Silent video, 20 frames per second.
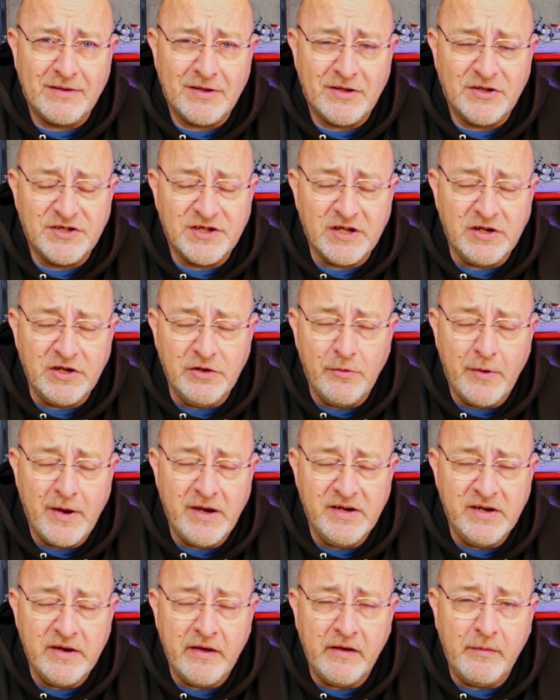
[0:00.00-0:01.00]
So you
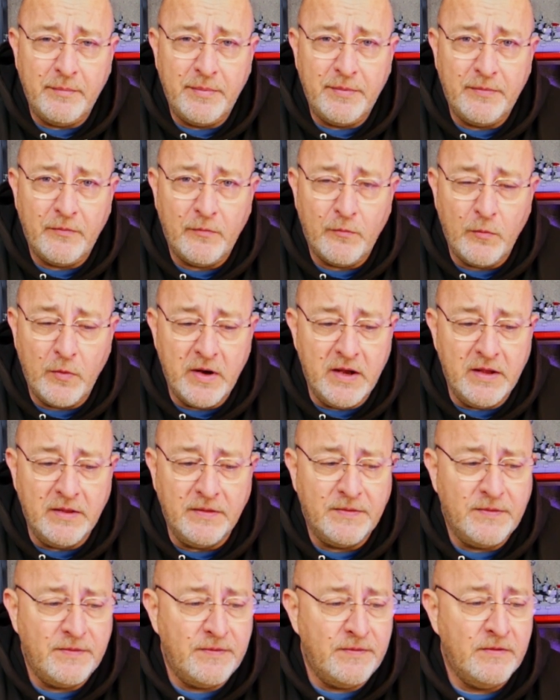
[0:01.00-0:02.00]
end up
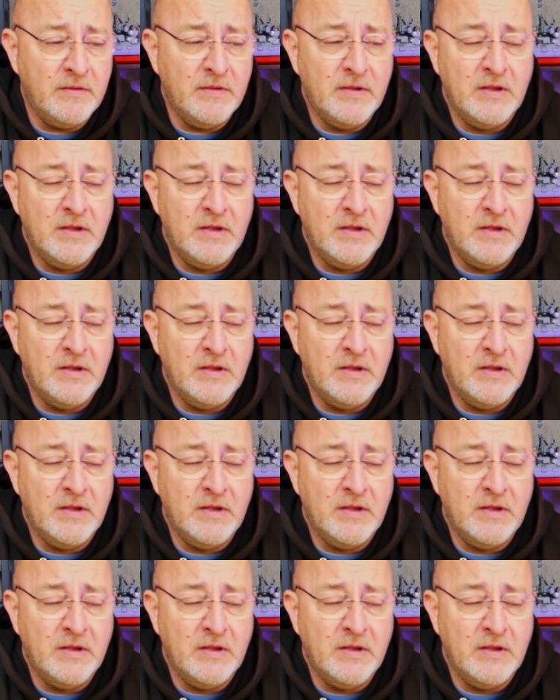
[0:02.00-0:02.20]
with,